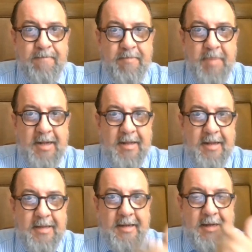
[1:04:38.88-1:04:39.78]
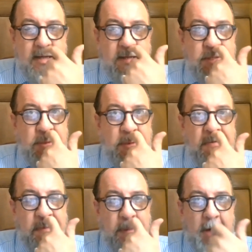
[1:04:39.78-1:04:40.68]
But that's a key issue.
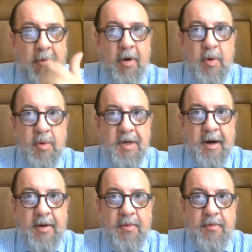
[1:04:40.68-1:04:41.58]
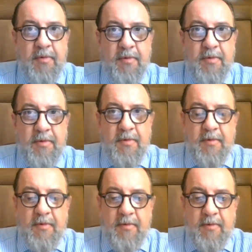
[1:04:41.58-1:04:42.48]
How close are you to
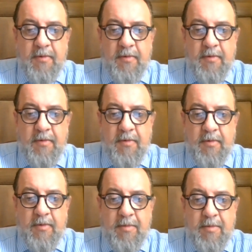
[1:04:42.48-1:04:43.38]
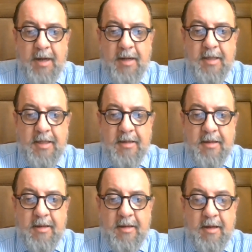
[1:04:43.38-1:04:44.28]
markets
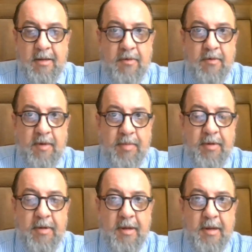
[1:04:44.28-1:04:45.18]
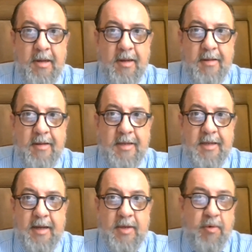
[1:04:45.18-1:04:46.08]
in Europe, in this
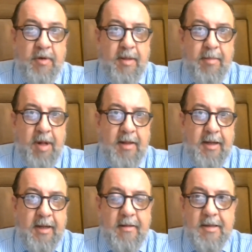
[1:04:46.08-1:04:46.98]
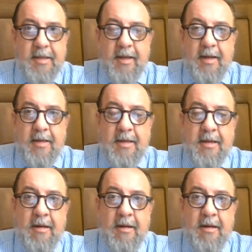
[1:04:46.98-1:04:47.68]
case, or in the Baltic in this case?